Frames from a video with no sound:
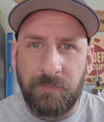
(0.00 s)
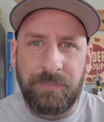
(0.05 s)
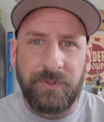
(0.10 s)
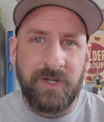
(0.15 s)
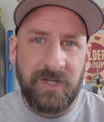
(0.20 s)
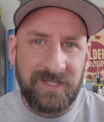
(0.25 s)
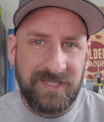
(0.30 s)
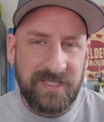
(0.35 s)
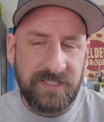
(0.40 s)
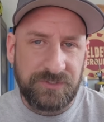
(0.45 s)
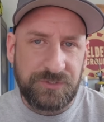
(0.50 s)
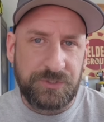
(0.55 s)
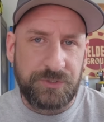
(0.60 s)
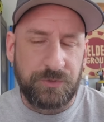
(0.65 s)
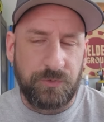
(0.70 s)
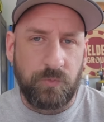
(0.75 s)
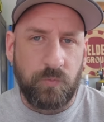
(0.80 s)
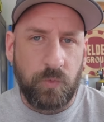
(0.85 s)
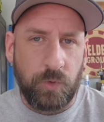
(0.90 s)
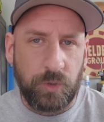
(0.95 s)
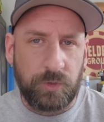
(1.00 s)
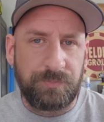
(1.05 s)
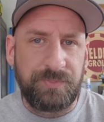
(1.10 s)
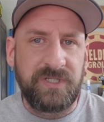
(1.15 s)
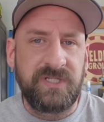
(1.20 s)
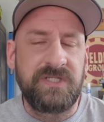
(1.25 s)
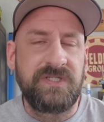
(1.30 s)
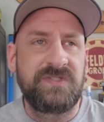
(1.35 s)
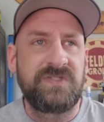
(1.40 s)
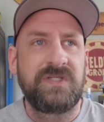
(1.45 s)
up against your
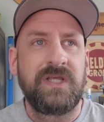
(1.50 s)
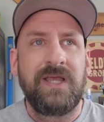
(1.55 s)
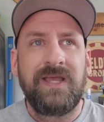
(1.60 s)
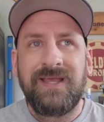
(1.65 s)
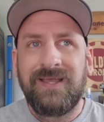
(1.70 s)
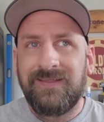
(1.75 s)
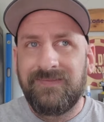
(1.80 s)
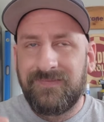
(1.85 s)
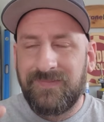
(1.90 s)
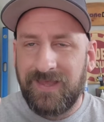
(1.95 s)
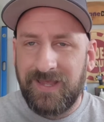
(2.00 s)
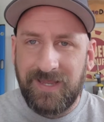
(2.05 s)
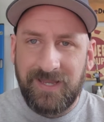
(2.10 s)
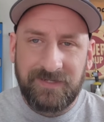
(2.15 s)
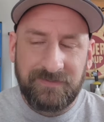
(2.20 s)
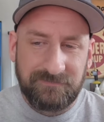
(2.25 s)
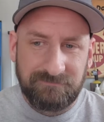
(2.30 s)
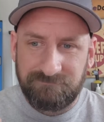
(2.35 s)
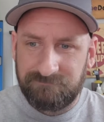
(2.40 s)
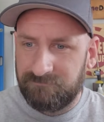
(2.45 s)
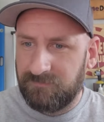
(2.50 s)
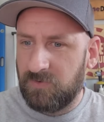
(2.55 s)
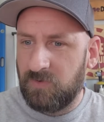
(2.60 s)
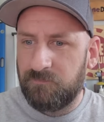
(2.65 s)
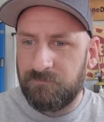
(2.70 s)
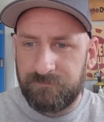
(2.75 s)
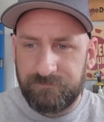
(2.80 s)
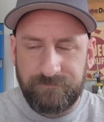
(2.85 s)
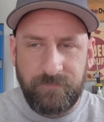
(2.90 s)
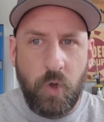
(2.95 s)
workpiece. That
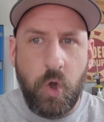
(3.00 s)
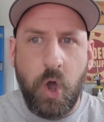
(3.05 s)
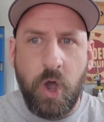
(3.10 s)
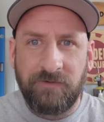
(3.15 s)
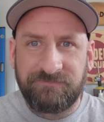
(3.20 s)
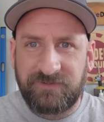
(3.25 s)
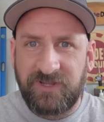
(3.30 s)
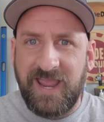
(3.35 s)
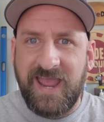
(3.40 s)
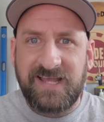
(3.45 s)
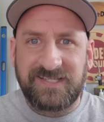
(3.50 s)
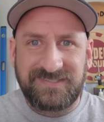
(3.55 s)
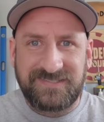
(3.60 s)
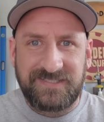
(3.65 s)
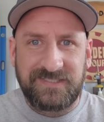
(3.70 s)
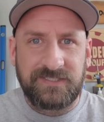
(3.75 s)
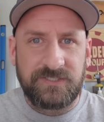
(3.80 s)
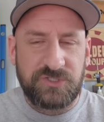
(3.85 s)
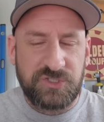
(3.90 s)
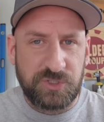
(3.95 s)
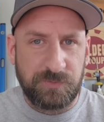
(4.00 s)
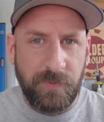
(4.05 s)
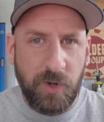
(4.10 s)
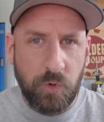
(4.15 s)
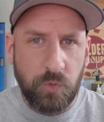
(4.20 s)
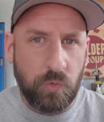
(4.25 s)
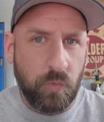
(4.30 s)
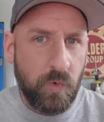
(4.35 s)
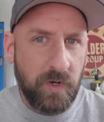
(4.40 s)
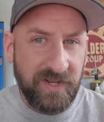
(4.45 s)
off-gassing,
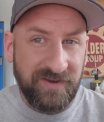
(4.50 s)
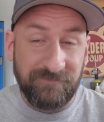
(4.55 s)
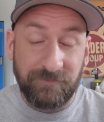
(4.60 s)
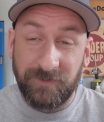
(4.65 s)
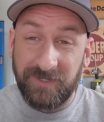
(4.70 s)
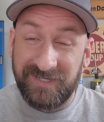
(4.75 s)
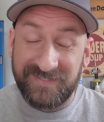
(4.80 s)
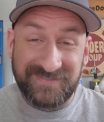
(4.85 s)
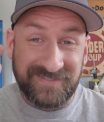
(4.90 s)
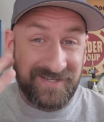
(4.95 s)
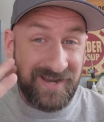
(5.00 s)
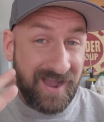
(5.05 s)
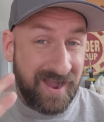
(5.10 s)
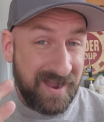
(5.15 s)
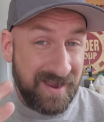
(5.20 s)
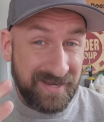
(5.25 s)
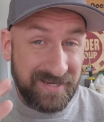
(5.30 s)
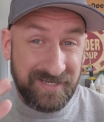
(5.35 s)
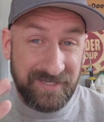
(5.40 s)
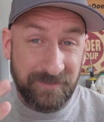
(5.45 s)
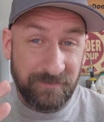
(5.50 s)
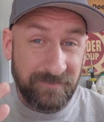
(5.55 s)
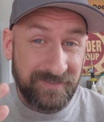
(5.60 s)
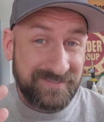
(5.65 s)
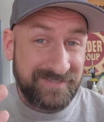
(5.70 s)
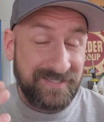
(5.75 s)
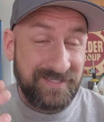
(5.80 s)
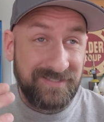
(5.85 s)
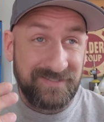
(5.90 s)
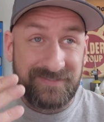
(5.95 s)
smoke, whatever, it's an eye
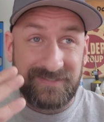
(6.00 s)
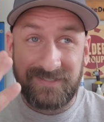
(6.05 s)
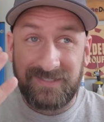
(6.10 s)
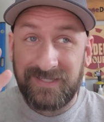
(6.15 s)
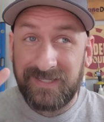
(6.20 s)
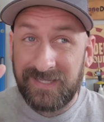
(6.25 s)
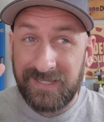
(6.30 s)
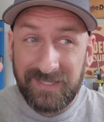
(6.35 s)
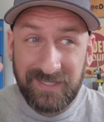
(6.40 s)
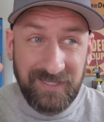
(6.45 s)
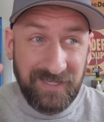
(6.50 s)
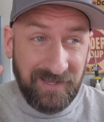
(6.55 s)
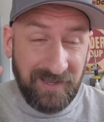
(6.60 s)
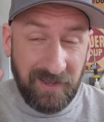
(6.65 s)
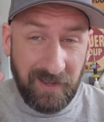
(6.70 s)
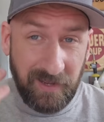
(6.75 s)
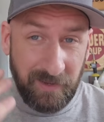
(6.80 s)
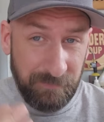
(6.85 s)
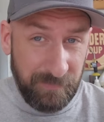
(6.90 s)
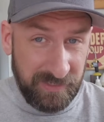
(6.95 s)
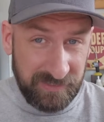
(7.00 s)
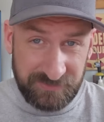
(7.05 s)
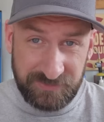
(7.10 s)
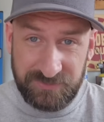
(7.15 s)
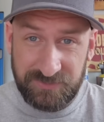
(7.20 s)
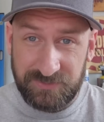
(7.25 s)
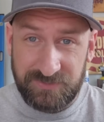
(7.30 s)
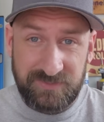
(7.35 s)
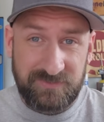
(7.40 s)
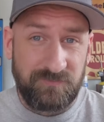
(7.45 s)
irritant.
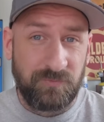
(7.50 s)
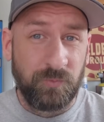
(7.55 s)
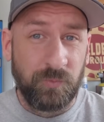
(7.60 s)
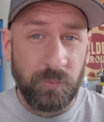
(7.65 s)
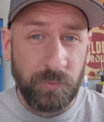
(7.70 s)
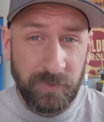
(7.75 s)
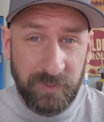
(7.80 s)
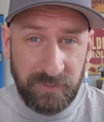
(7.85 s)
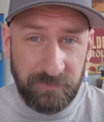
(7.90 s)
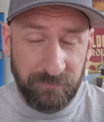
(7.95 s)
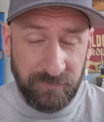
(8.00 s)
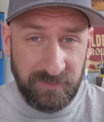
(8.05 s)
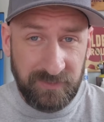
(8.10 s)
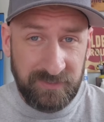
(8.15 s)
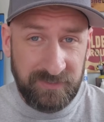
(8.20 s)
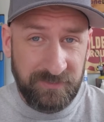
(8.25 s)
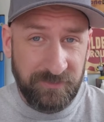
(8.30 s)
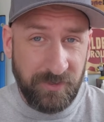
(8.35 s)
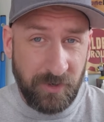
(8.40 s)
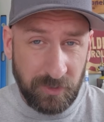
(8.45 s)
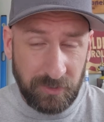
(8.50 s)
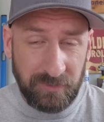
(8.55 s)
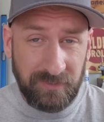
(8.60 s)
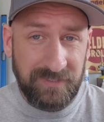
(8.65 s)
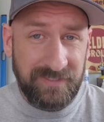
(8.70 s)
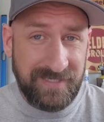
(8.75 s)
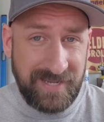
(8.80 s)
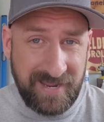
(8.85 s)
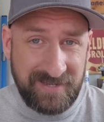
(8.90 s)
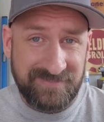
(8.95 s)
It's just really, really
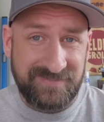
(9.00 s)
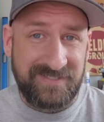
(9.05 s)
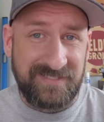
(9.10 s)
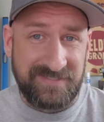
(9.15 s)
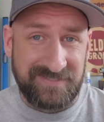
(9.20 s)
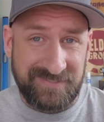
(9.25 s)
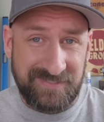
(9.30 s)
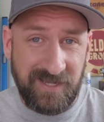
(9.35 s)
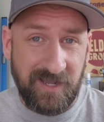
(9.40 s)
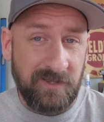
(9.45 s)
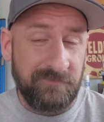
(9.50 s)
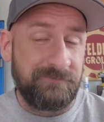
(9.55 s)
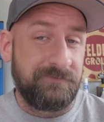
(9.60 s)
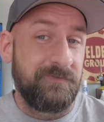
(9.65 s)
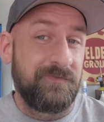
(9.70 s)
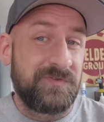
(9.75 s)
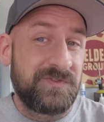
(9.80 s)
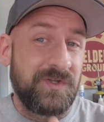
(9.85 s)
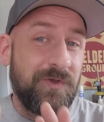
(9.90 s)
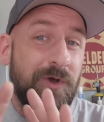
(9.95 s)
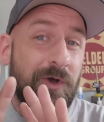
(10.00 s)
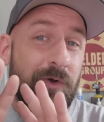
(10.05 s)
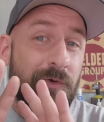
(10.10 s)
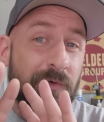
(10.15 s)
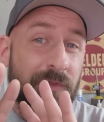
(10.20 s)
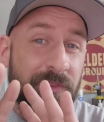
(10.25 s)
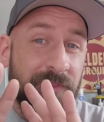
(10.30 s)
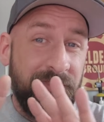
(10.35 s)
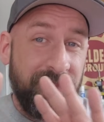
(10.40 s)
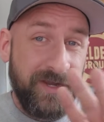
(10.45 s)
gnarly, nasty stuff.
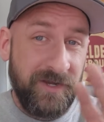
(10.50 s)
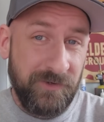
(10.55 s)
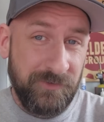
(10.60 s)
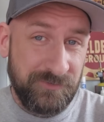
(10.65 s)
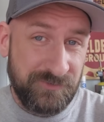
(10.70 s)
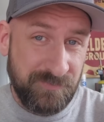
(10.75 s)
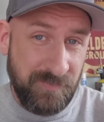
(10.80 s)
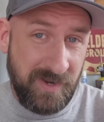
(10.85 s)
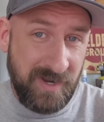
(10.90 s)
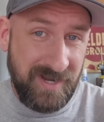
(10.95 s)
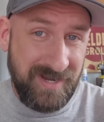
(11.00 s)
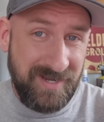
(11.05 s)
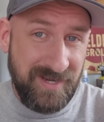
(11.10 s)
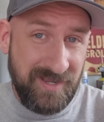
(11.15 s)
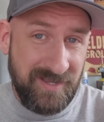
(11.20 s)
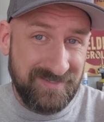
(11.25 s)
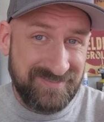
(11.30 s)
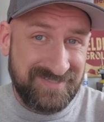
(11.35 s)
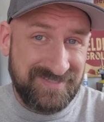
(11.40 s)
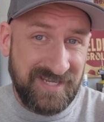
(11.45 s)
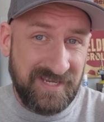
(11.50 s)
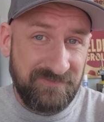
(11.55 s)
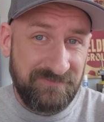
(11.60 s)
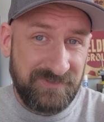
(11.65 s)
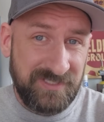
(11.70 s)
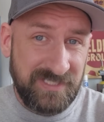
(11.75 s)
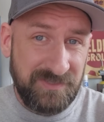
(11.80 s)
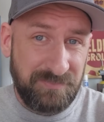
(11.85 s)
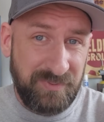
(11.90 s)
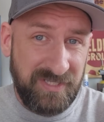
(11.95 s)
So there's my
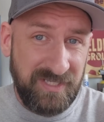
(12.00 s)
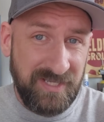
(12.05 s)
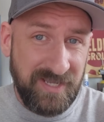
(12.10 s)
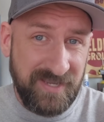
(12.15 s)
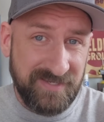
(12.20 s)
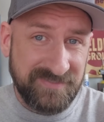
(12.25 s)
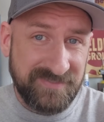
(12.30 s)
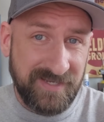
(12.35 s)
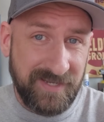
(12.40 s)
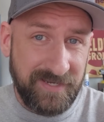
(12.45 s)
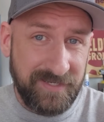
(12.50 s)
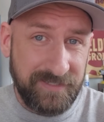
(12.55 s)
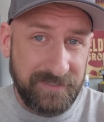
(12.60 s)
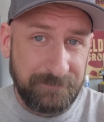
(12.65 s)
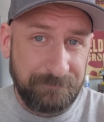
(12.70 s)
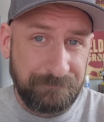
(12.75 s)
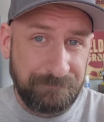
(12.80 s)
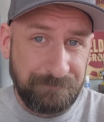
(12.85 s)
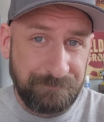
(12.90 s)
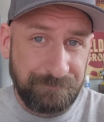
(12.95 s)
safety PSA.